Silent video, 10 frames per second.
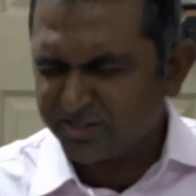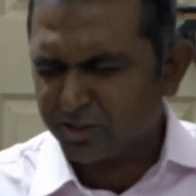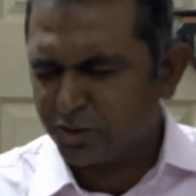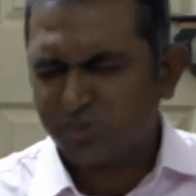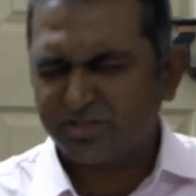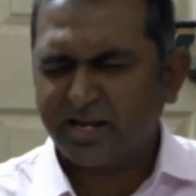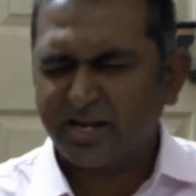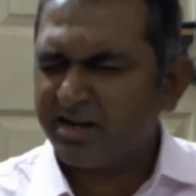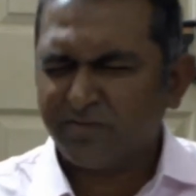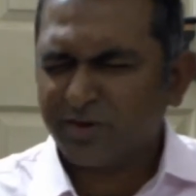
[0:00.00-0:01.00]
it looks like he
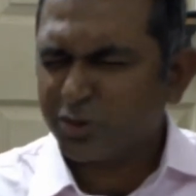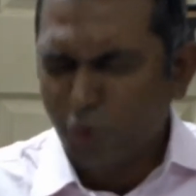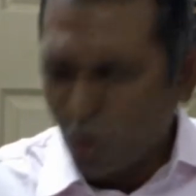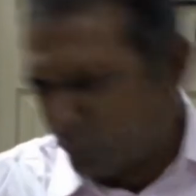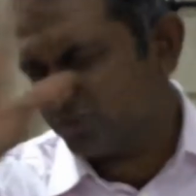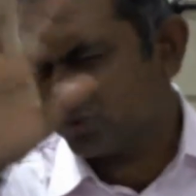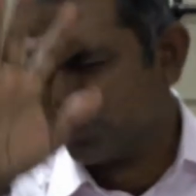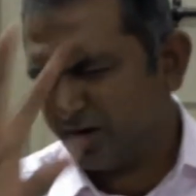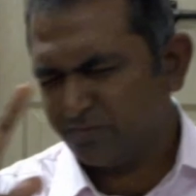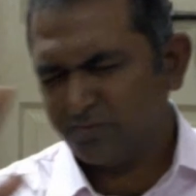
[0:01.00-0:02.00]
didn't even talk with his
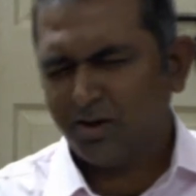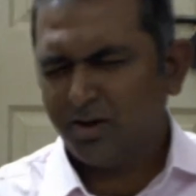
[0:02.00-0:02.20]
wife.